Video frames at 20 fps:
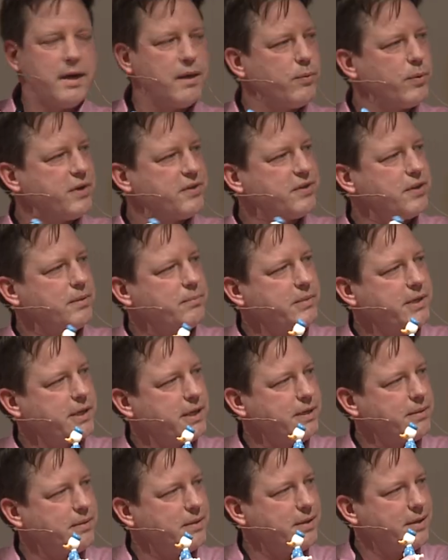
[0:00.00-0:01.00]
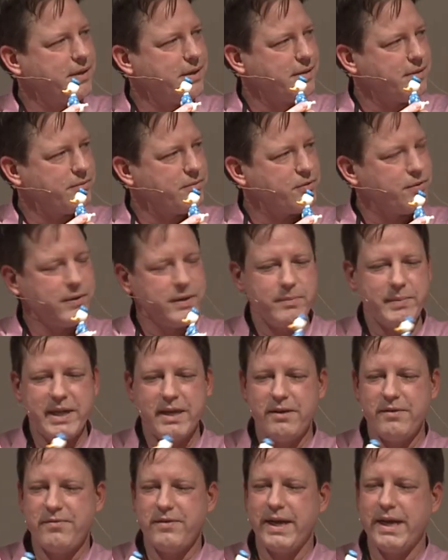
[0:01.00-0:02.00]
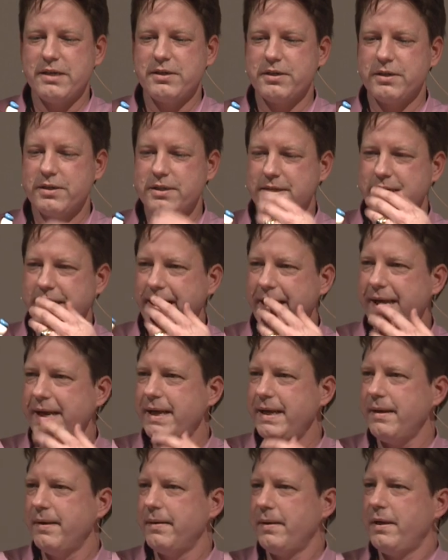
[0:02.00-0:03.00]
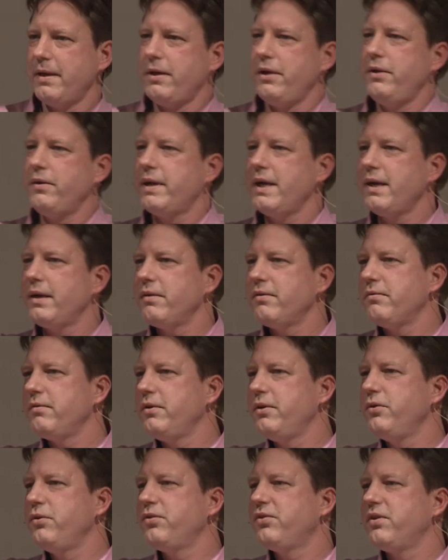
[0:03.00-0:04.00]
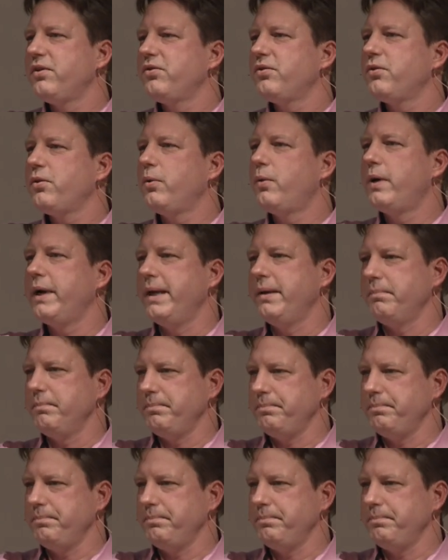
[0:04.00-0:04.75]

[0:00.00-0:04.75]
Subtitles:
where somebody, a toy manufacturer, said, hey, you can't use this toy.